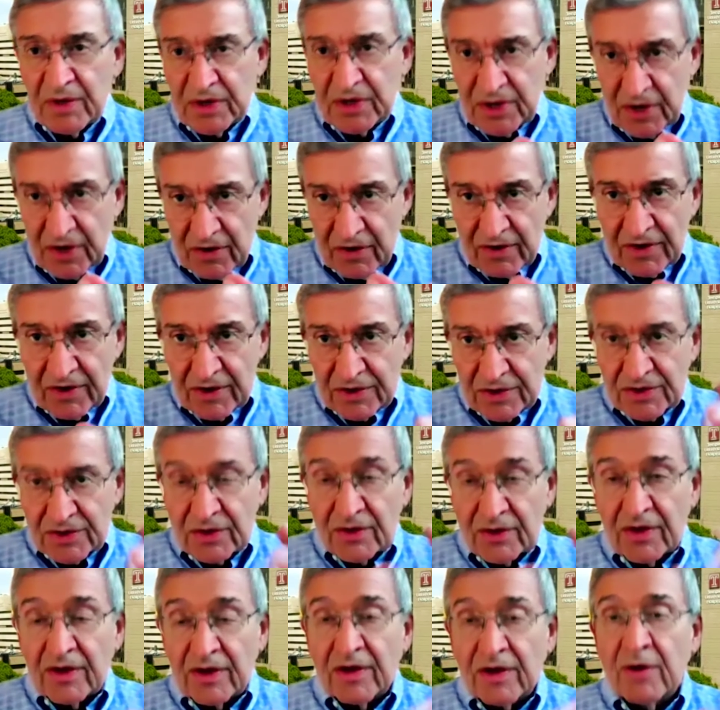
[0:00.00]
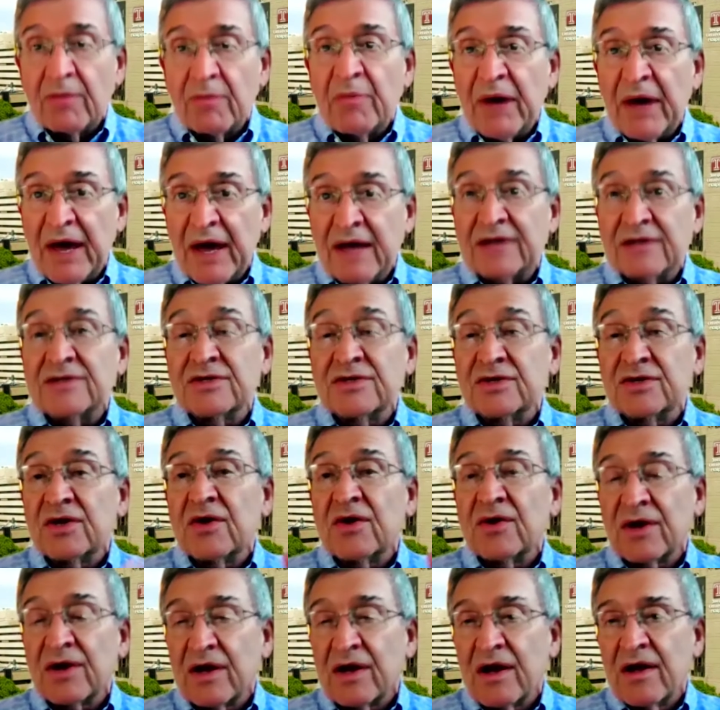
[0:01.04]
materials or the little pegs
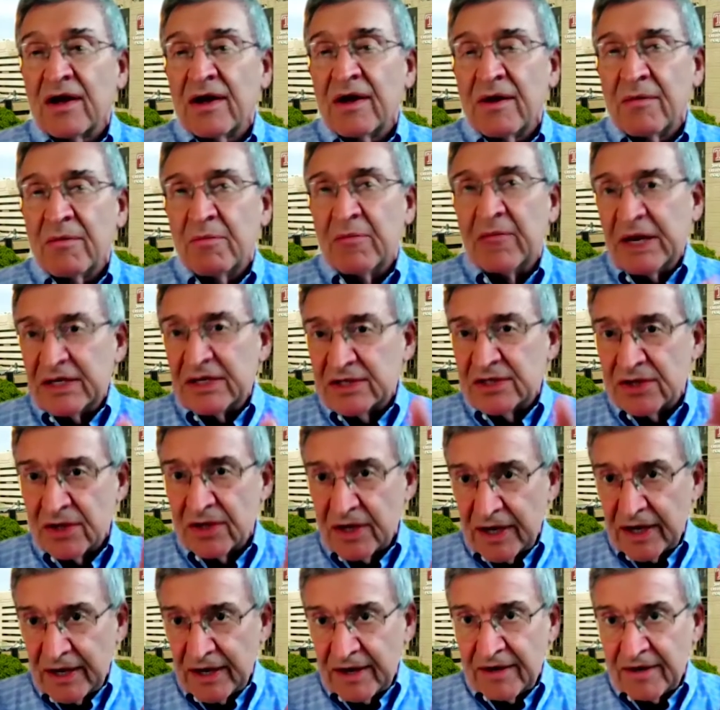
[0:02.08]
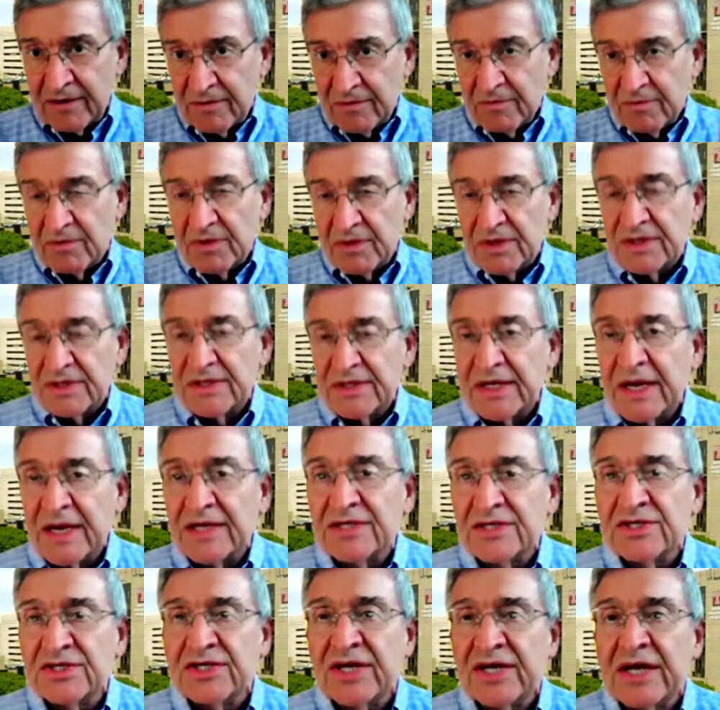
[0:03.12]
or pixelated
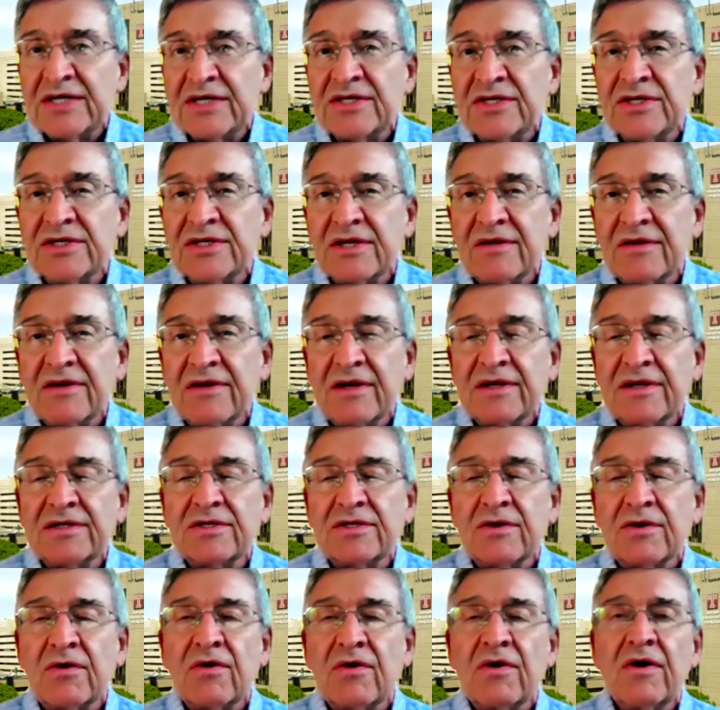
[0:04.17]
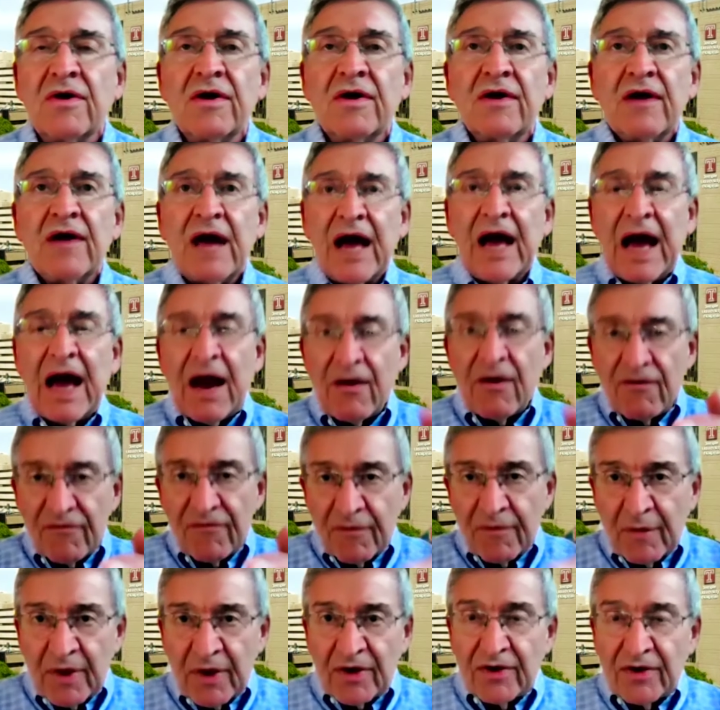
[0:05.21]
sections of the insole out
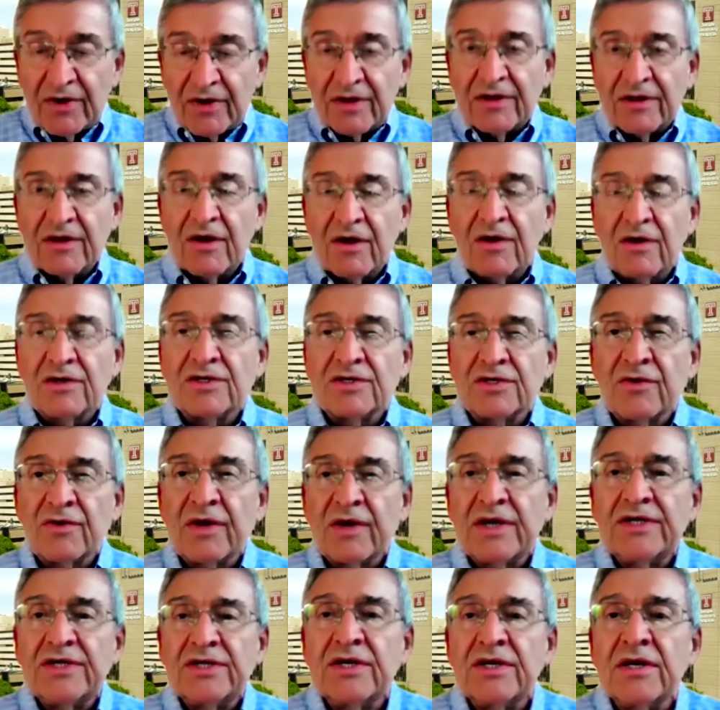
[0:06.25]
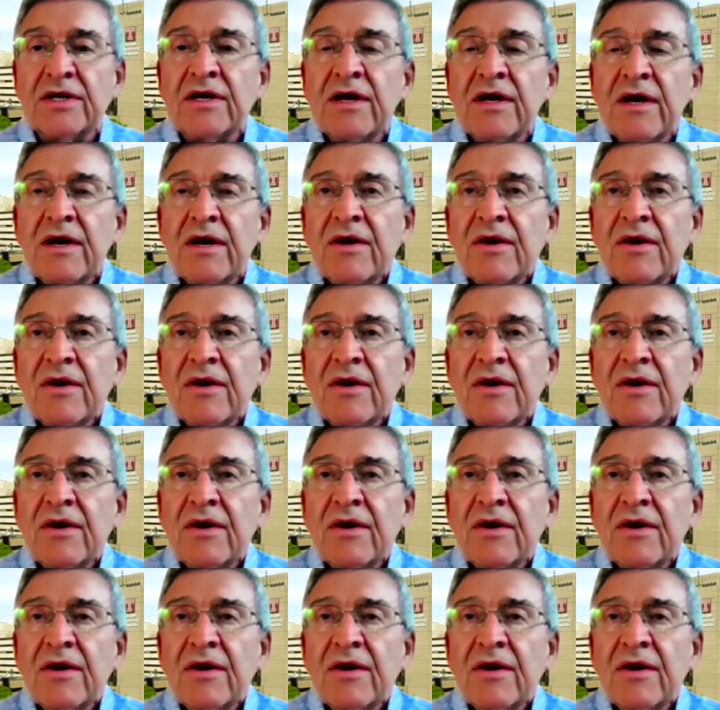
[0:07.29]
from underneath the ulceration,